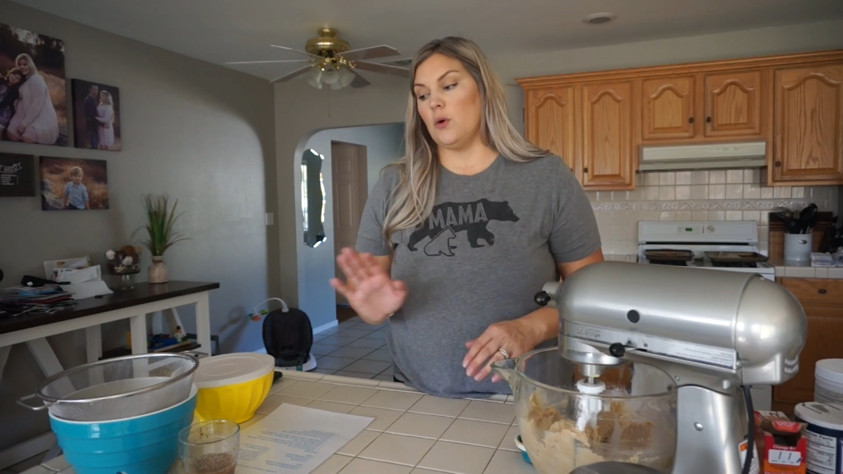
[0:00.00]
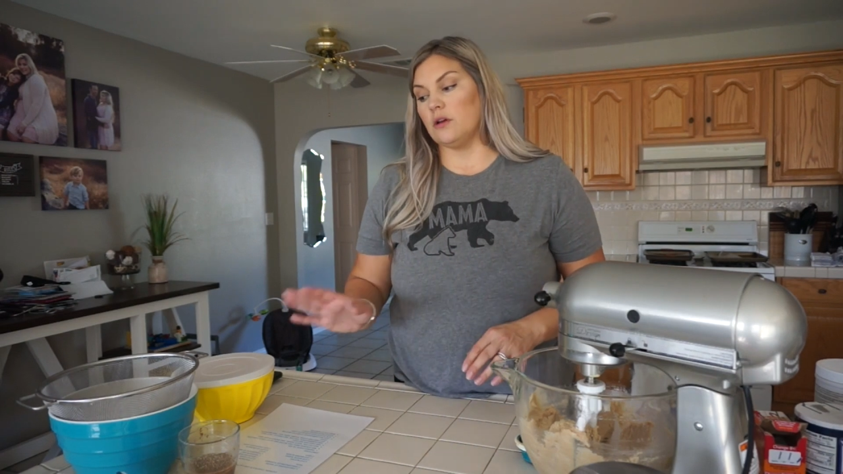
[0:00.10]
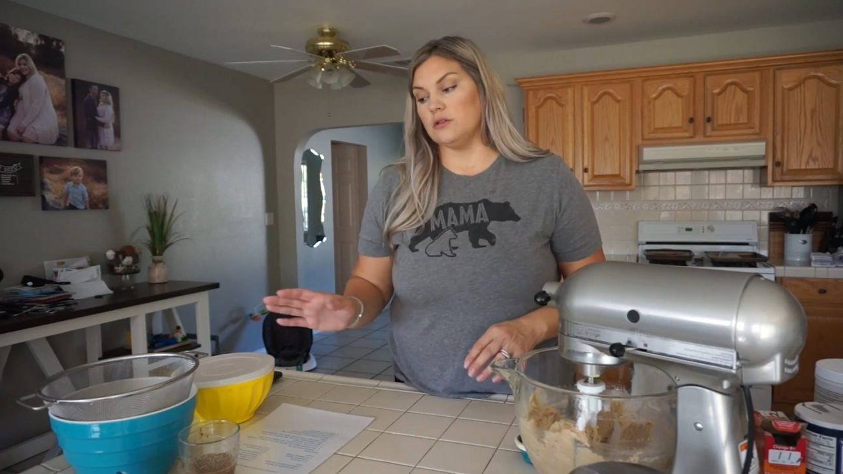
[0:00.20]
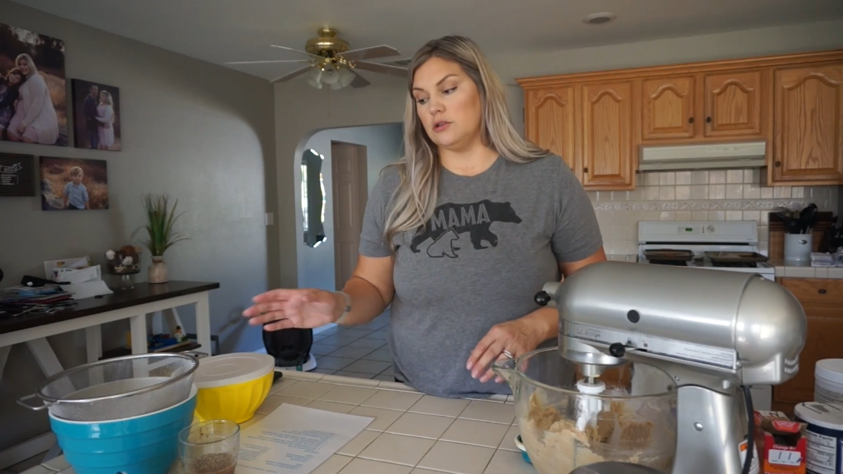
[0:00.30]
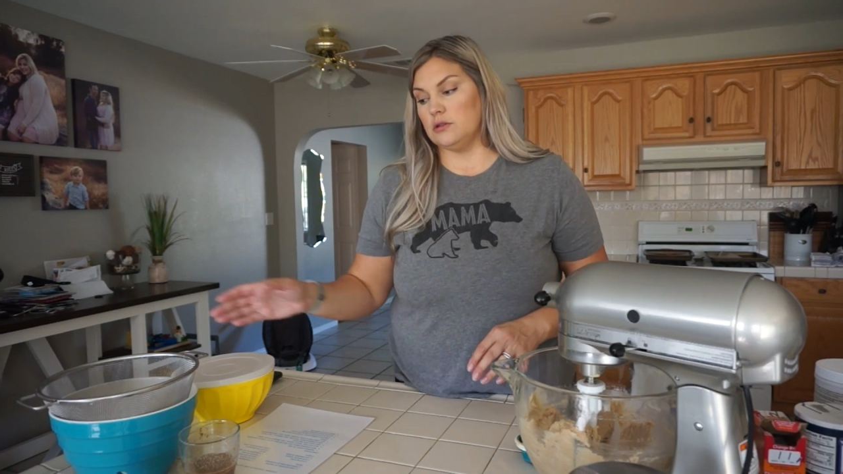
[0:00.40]

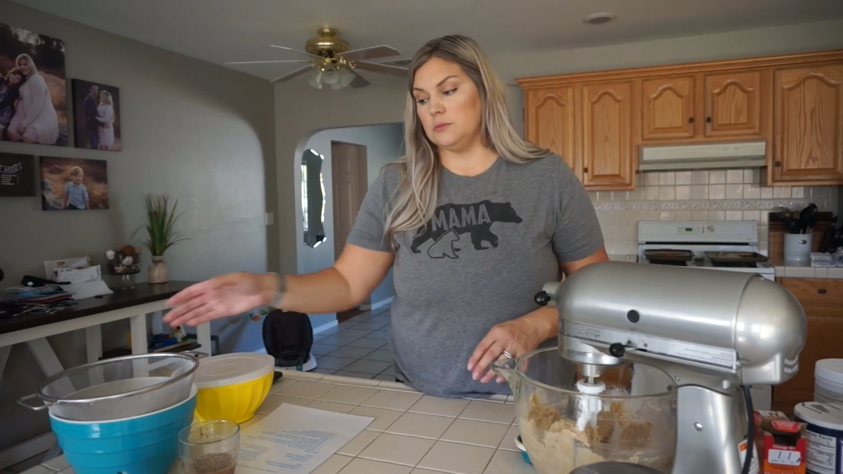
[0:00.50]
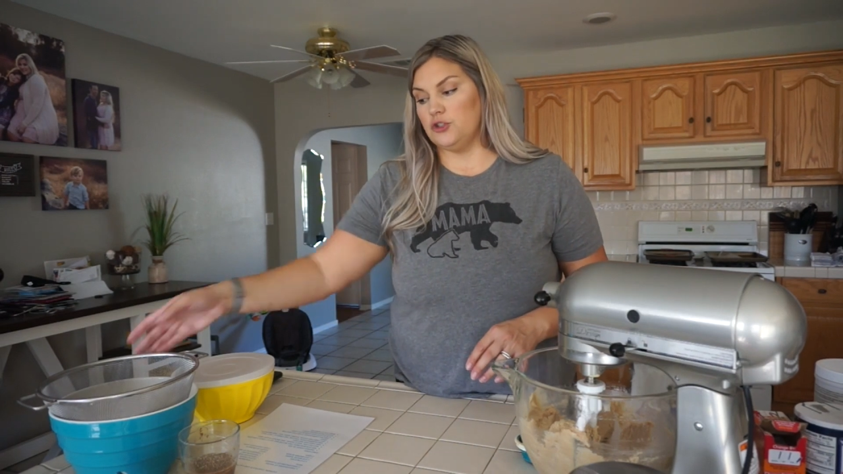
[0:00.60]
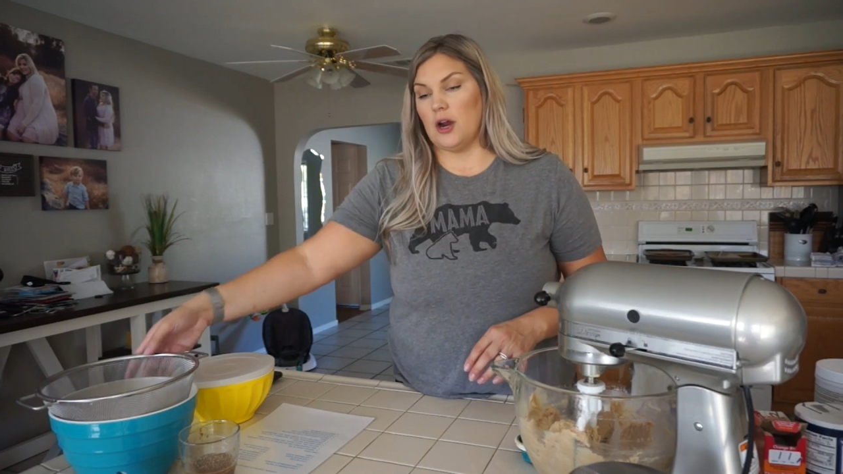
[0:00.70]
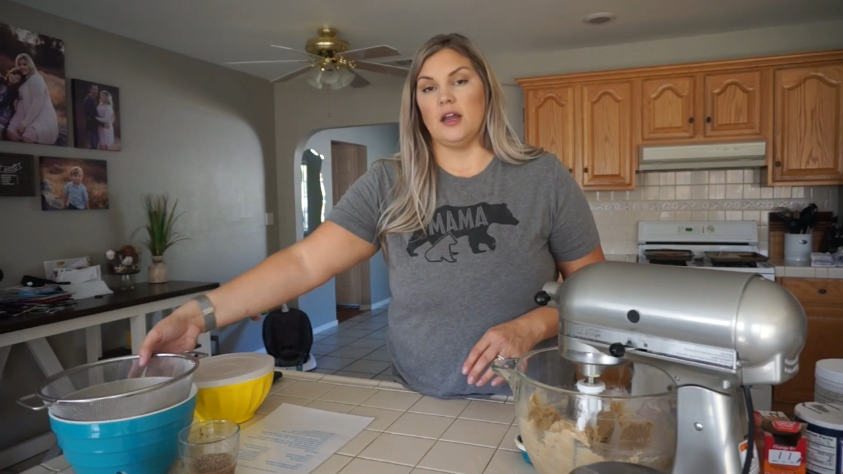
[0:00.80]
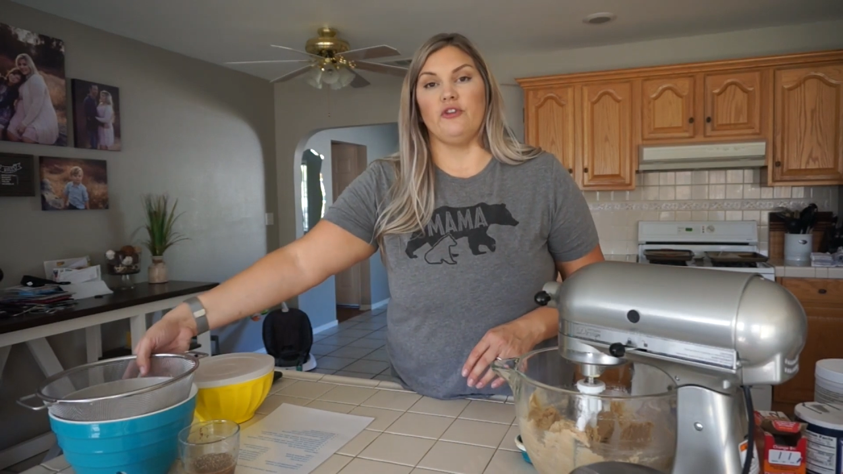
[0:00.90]
also do some
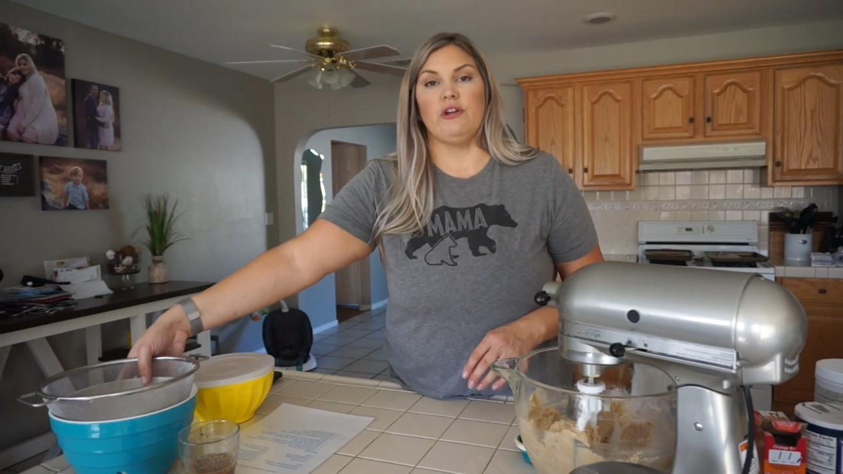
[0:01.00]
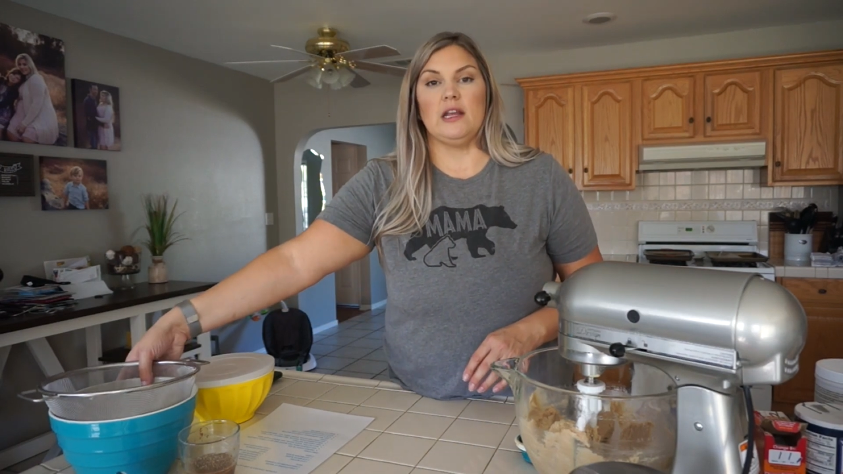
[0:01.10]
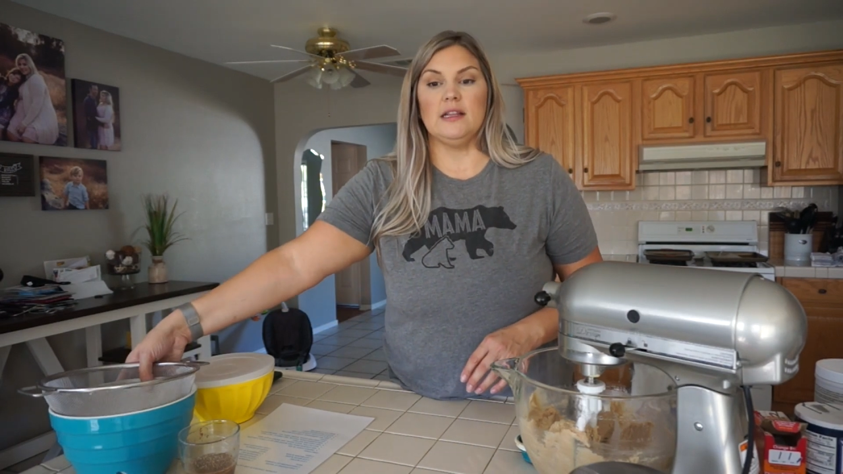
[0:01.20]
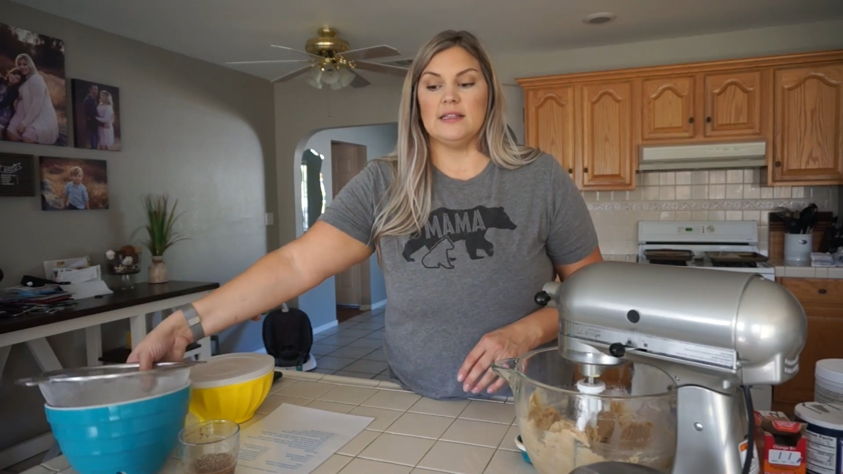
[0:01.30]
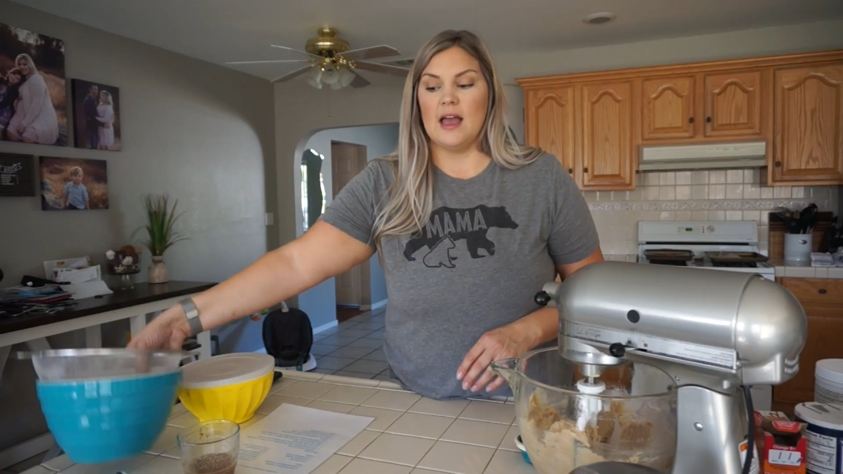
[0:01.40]
dry
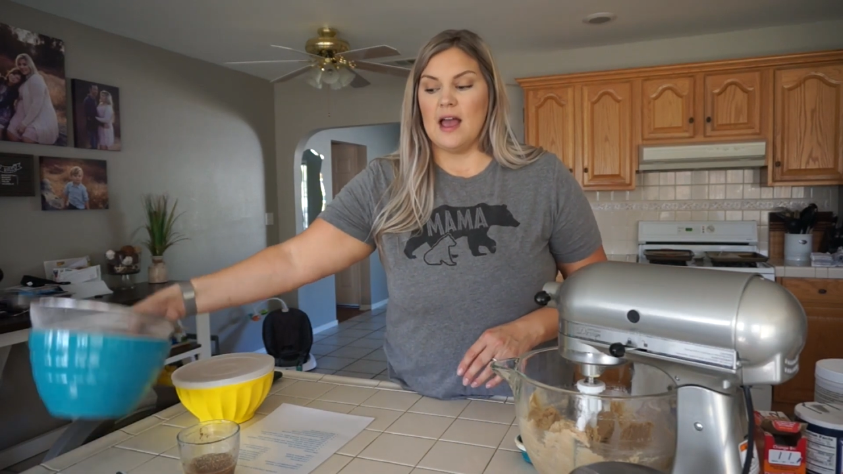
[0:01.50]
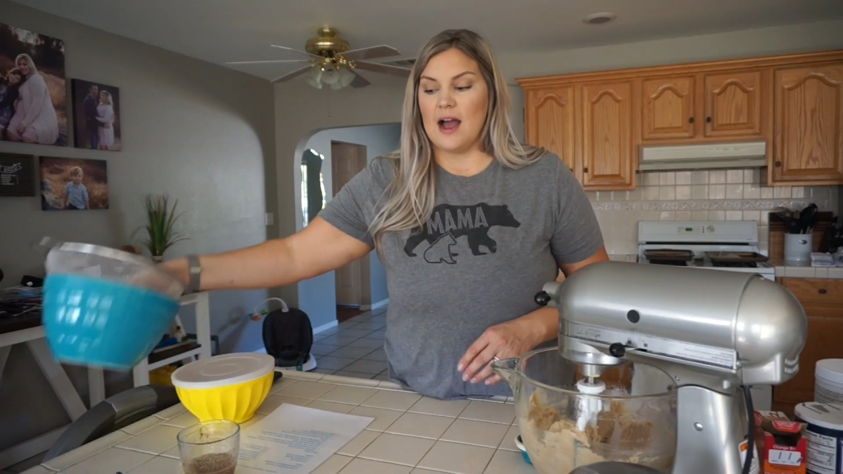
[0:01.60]
ingredients.